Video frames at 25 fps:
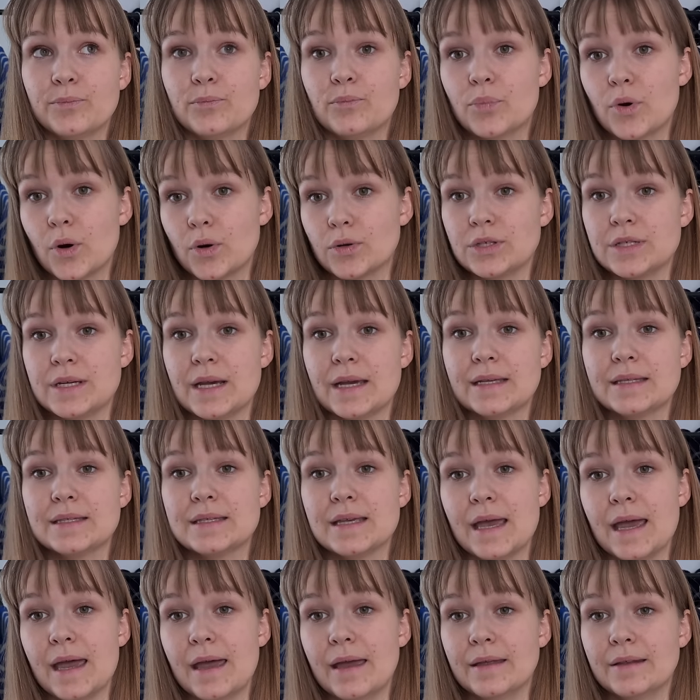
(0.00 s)
projects
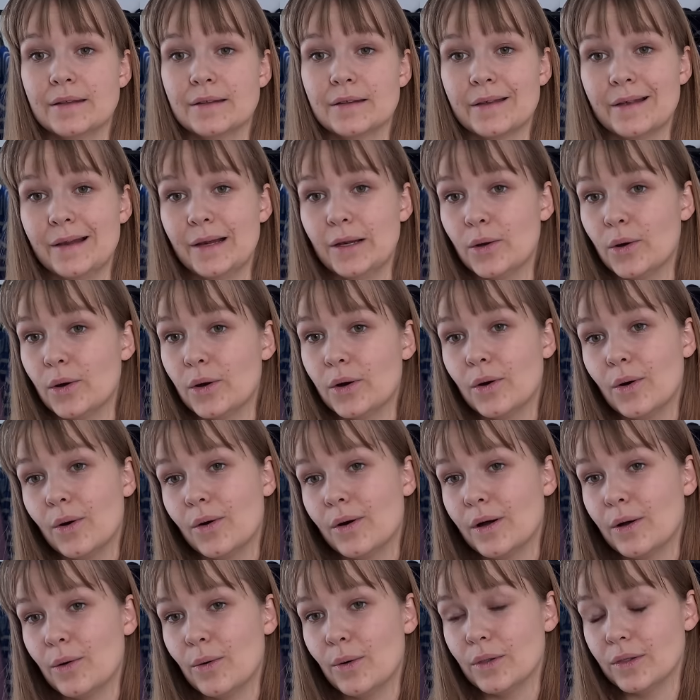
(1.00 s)
and log
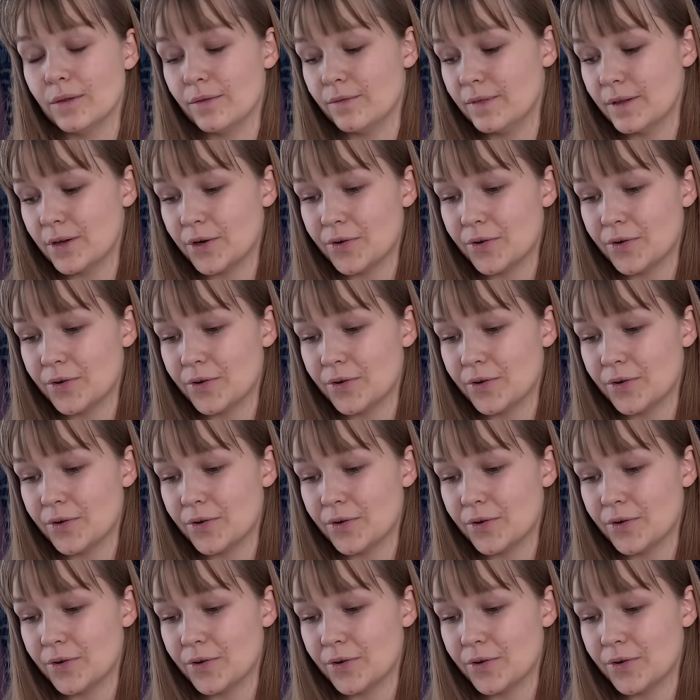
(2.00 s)
all of the